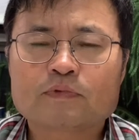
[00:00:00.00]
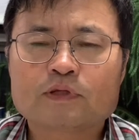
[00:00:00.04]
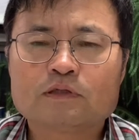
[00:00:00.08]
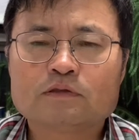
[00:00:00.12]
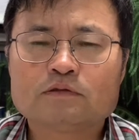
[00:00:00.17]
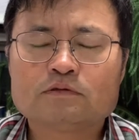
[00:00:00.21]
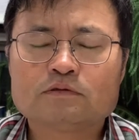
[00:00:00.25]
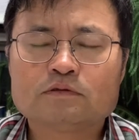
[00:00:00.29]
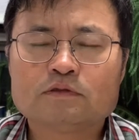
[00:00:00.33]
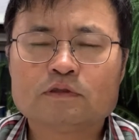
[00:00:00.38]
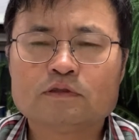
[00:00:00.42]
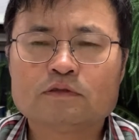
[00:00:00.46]

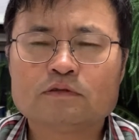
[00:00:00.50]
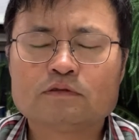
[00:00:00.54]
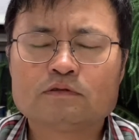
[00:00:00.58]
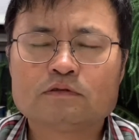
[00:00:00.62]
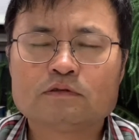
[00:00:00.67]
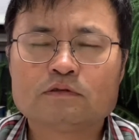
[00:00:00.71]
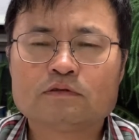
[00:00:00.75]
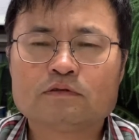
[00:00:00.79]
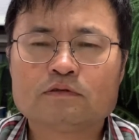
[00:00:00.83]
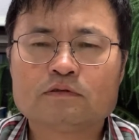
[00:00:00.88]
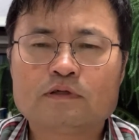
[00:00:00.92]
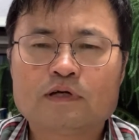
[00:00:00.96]
just
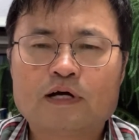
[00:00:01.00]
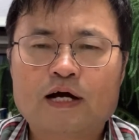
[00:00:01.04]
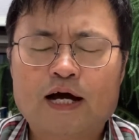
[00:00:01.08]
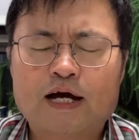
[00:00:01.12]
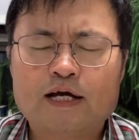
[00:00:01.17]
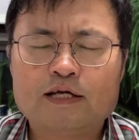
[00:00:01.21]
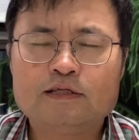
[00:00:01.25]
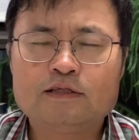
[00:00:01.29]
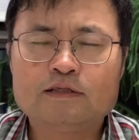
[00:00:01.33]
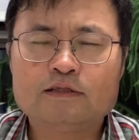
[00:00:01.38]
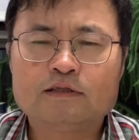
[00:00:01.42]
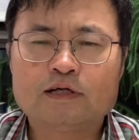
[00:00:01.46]

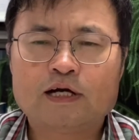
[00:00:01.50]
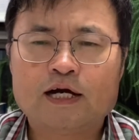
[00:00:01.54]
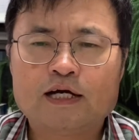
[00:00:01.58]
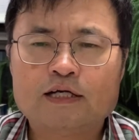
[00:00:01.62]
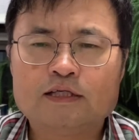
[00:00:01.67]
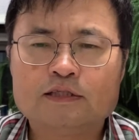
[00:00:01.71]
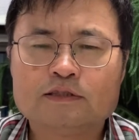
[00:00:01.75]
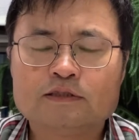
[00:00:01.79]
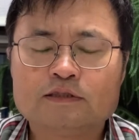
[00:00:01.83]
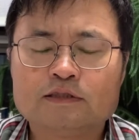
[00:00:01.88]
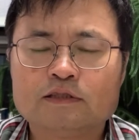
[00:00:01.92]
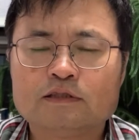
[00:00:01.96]

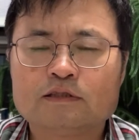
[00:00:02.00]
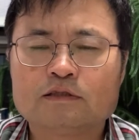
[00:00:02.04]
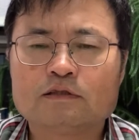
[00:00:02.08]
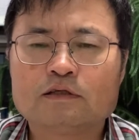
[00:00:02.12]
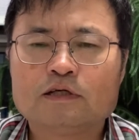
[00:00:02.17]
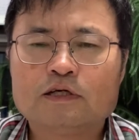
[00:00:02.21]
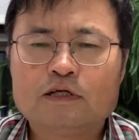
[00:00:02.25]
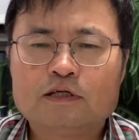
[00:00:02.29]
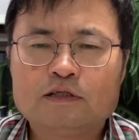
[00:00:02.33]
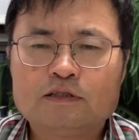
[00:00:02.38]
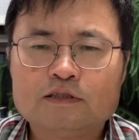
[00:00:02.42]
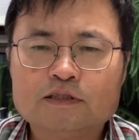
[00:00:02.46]
hiring
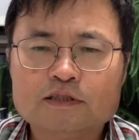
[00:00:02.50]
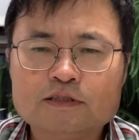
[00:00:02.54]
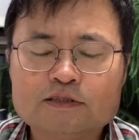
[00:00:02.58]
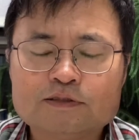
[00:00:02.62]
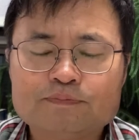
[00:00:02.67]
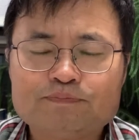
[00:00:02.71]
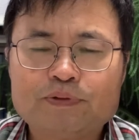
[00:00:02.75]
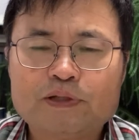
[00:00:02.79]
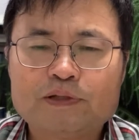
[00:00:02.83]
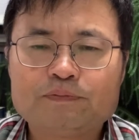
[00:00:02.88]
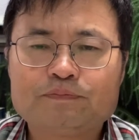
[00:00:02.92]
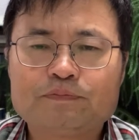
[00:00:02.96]
less
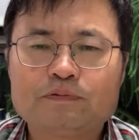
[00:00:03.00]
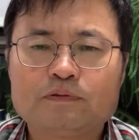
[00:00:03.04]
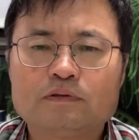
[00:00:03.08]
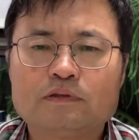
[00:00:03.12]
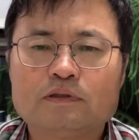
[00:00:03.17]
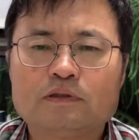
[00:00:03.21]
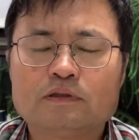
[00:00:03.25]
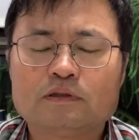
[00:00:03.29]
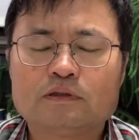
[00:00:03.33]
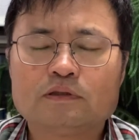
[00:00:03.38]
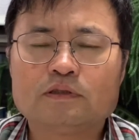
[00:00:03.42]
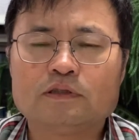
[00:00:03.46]

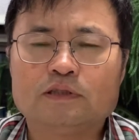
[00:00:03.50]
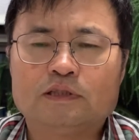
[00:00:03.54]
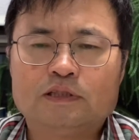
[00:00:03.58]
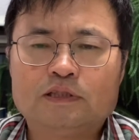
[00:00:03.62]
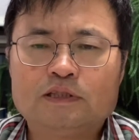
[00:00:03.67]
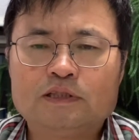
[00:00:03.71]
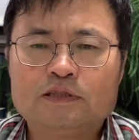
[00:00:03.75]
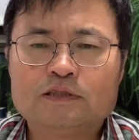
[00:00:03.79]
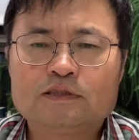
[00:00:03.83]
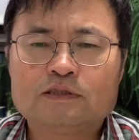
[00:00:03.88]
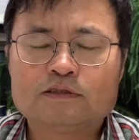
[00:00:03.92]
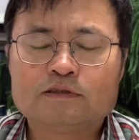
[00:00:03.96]
people. It
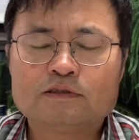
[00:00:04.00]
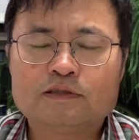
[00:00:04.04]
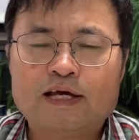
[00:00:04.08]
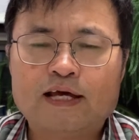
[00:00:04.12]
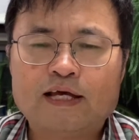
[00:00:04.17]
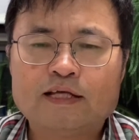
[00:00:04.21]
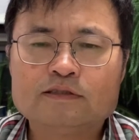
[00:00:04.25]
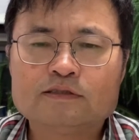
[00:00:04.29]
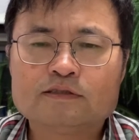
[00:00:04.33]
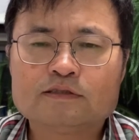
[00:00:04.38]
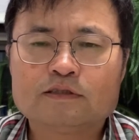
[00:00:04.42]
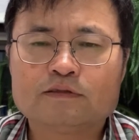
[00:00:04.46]
is the
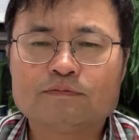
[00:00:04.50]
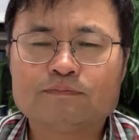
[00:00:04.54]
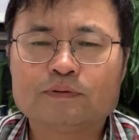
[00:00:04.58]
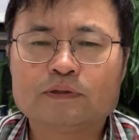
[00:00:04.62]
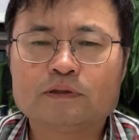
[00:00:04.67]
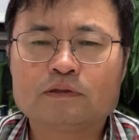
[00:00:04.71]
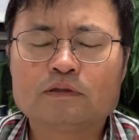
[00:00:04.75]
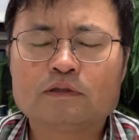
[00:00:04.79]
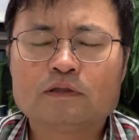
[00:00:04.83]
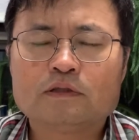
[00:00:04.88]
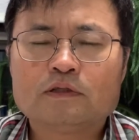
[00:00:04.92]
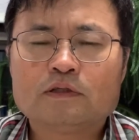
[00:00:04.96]
answer.
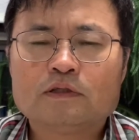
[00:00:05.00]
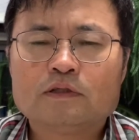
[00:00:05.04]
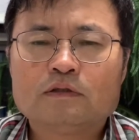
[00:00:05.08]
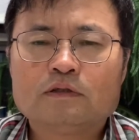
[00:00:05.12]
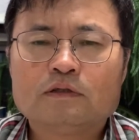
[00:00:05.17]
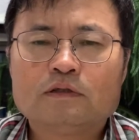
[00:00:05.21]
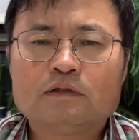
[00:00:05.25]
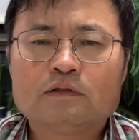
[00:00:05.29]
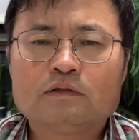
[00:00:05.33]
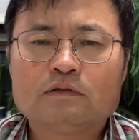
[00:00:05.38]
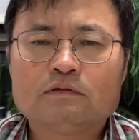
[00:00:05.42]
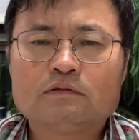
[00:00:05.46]
But
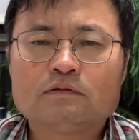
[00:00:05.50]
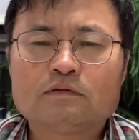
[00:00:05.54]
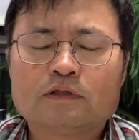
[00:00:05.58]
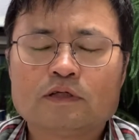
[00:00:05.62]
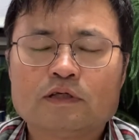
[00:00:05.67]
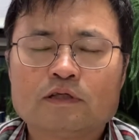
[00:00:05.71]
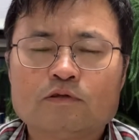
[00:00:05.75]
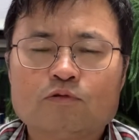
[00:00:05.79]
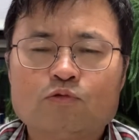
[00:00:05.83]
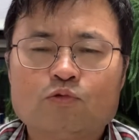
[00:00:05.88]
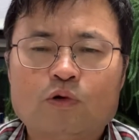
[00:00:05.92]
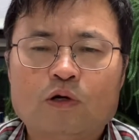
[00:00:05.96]

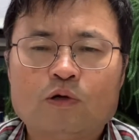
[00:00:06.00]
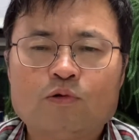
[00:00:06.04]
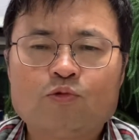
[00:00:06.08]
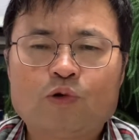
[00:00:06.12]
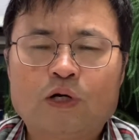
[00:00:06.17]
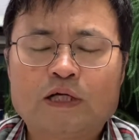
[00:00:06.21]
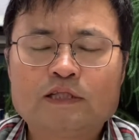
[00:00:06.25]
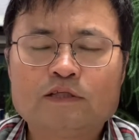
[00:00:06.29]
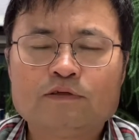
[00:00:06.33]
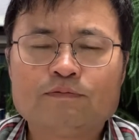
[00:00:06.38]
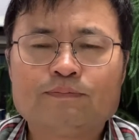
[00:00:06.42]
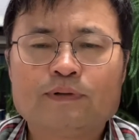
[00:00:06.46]
then
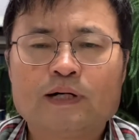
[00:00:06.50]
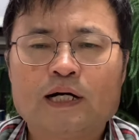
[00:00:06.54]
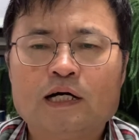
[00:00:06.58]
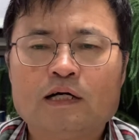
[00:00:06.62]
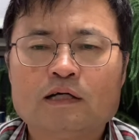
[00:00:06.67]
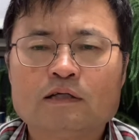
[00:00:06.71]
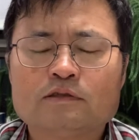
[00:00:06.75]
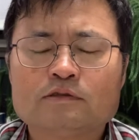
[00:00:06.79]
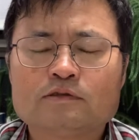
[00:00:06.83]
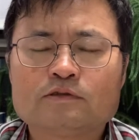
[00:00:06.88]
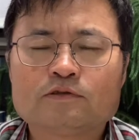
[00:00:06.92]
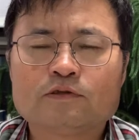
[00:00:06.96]
what
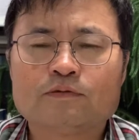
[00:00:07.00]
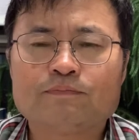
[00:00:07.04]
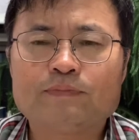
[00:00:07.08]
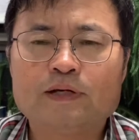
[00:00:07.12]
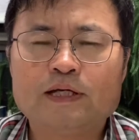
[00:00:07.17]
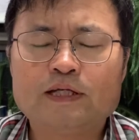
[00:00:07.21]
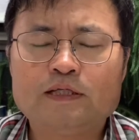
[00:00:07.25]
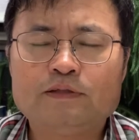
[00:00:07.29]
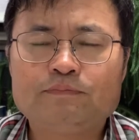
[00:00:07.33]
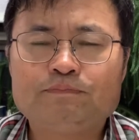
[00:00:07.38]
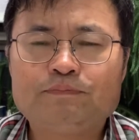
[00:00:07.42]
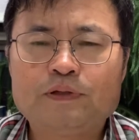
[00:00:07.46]
about so
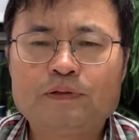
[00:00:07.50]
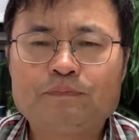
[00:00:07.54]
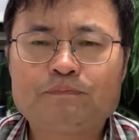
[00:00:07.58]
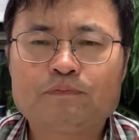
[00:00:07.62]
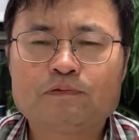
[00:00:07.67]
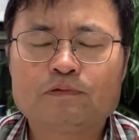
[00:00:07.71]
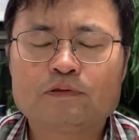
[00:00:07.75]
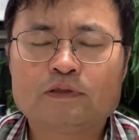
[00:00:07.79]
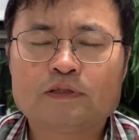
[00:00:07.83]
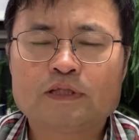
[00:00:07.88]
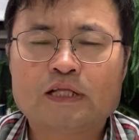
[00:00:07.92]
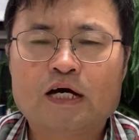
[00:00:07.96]
many
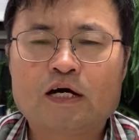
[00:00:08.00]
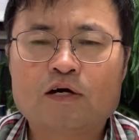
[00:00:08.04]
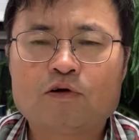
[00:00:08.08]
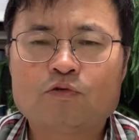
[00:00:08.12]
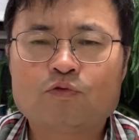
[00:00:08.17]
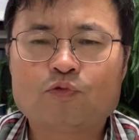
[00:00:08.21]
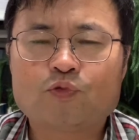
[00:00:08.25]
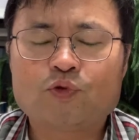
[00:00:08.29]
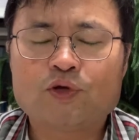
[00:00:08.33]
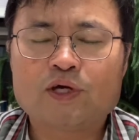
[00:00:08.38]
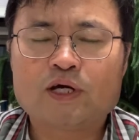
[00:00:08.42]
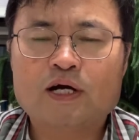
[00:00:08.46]
people now
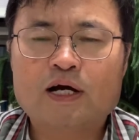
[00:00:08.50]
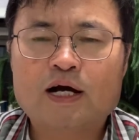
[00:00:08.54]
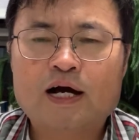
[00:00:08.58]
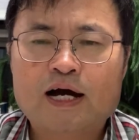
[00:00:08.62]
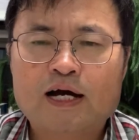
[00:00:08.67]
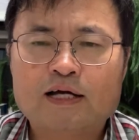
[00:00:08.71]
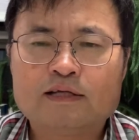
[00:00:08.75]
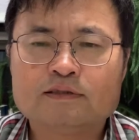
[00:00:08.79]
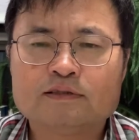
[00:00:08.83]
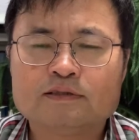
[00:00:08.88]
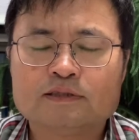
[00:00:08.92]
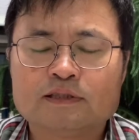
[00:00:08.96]
we are
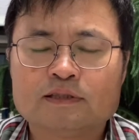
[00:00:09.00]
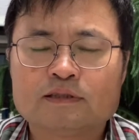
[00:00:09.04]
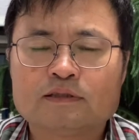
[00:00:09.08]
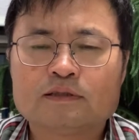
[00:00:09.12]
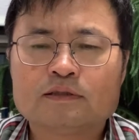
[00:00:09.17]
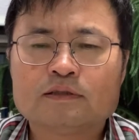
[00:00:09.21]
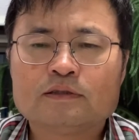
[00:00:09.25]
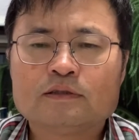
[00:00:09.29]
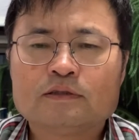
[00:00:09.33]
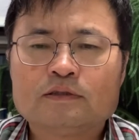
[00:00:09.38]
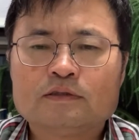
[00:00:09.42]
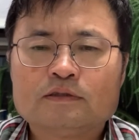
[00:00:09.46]
hiring?
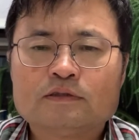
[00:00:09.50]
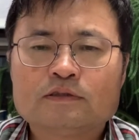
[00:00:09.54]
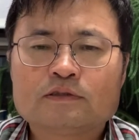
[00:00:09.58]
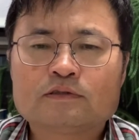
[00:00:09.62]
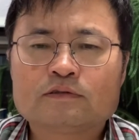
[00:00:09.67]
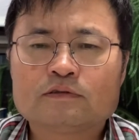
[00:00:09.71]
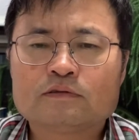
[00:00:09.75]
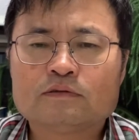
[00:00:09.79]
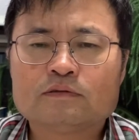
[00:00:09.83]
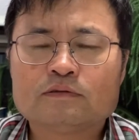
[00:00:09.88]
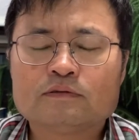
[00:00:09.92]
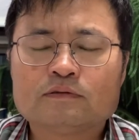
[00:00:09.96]

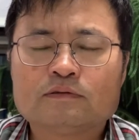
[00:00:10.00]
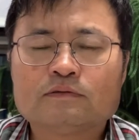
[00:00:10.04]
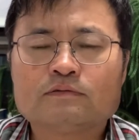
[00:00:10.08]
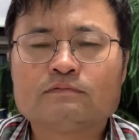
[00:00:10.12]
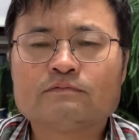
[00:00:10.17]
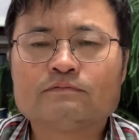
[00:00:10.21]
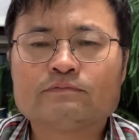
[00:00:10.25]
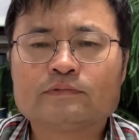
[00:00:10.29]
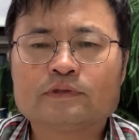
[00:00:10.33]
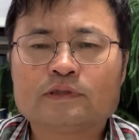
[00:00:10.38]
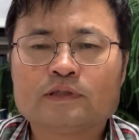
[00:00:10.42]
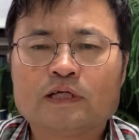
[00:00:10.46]
So
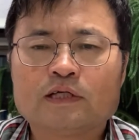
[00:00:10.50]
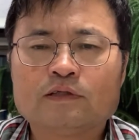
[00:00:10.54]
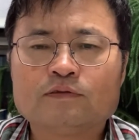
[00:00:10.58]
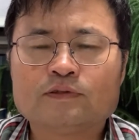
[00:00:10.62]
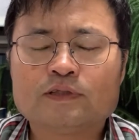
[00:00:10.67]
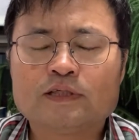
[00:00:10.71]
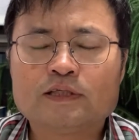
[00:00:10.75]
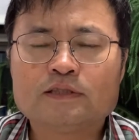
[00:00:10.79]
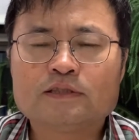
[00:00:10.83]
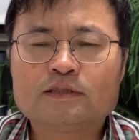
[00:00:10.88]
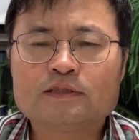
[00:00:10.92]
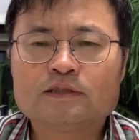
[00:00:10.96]

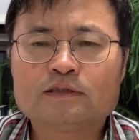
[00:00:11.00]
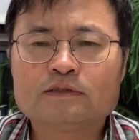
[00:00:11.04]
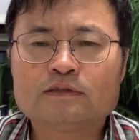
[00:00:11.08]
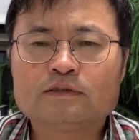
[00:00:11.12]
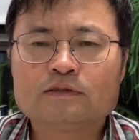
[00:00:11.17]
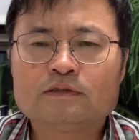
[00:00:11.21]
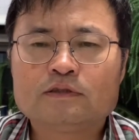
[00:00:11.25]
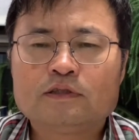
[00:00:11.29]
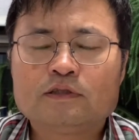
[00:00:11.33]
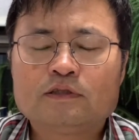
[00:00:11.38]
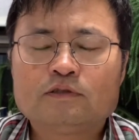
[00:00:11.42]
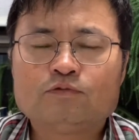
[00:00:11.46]
nowadays
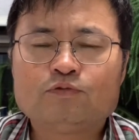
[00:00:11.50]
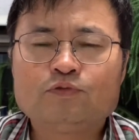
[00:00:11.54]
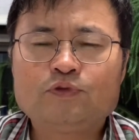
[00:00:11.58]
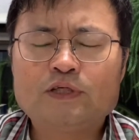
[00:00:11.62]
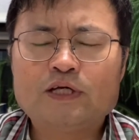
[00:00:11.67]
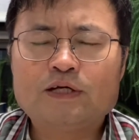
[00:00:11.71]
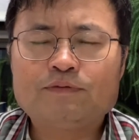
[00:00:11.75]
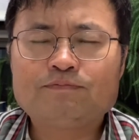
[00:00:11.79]
we have